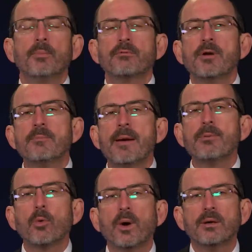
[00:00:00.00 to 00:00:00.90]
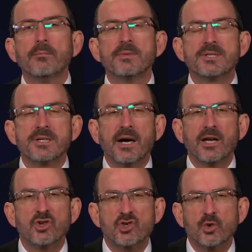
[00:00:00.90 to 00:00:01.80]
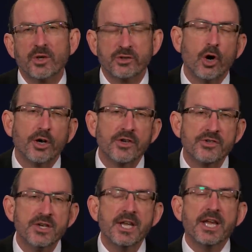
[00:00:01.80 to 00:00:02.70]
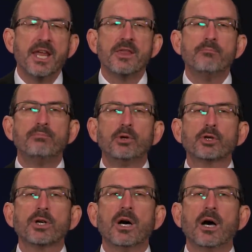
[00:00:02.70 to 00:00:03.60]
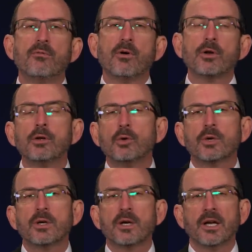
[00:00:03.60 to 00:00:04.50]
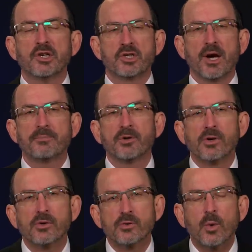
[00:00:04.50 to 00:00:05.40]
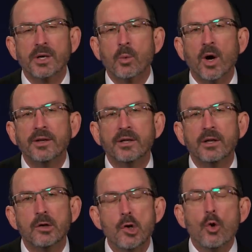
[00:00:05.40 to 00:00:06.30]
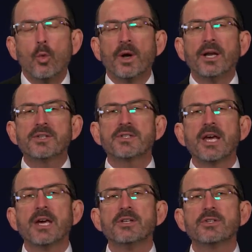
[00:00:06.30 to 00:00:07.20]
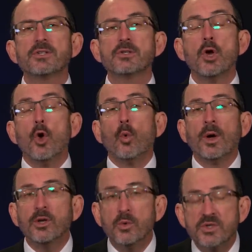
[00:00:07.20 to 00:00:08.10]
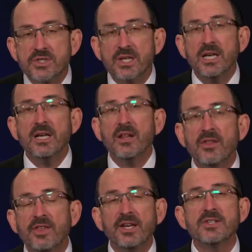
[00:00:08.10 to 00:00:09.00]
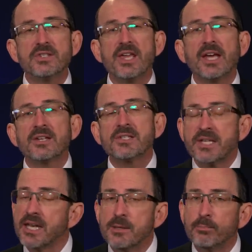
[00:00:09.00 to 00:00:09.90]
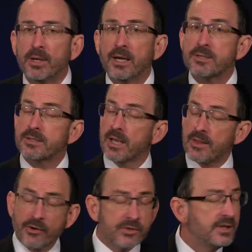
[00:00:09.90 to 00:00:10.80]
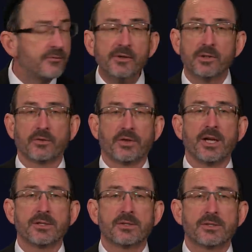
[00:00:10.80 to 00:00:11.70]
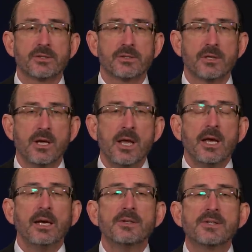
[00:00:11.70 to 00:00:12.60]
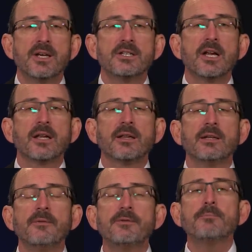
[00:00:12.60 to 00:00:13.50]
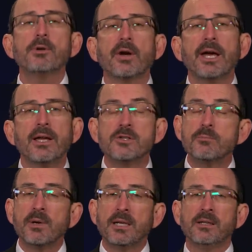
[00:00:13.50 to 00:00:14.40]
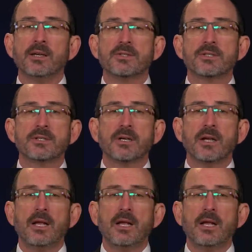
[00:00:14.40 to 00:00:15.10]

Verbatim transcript: But remember what Messiah Yeshua taught us in the book of Luke in chapter 21. When he says, when you see these things taking place and they're difficult things, he says, lift up your heads, meaning this,